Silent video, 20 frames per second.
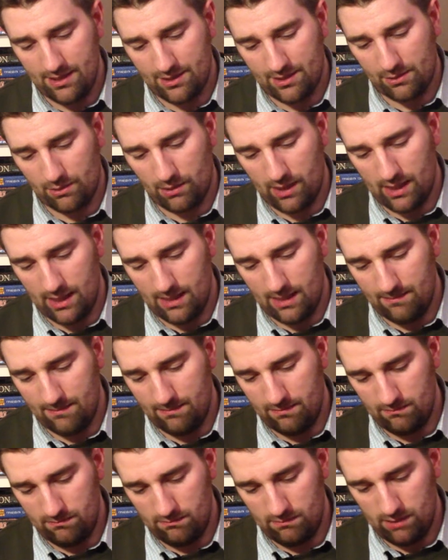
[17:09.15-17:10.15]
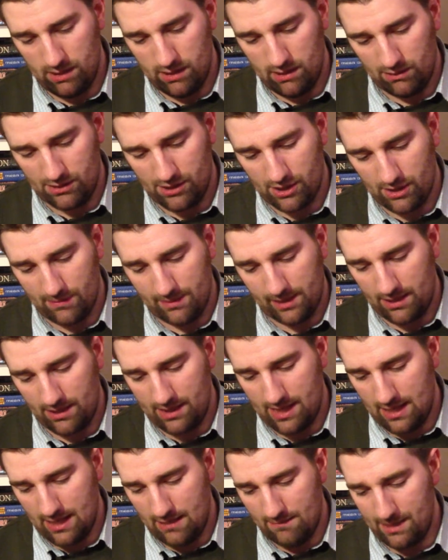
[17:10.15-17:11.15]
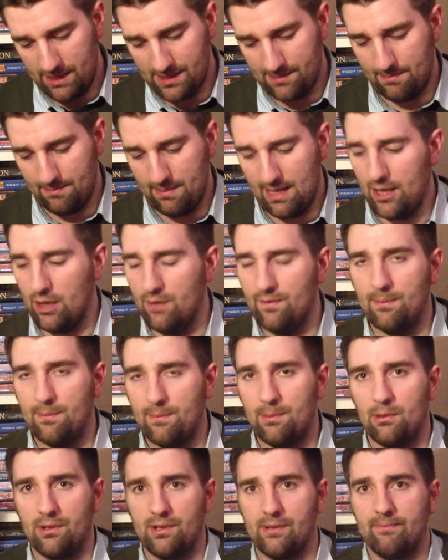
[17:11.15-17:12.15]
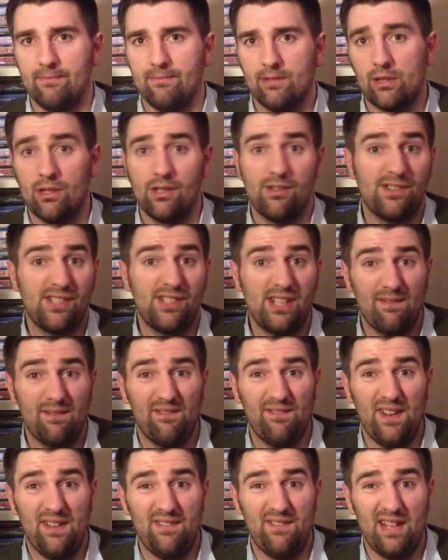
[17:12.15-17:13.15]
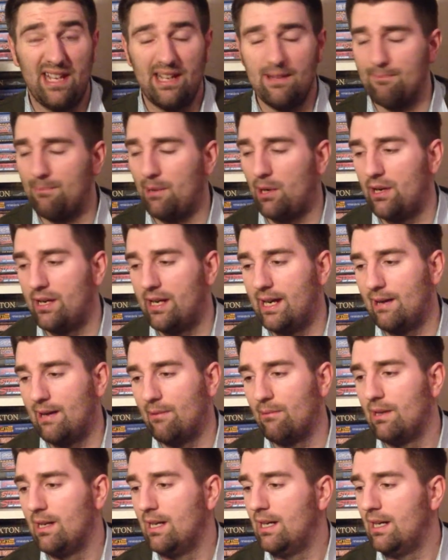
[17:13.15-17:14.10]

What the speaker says: It's quite a long time ago now, but it's Man Overboard. Got this for $7.50. Buy it now.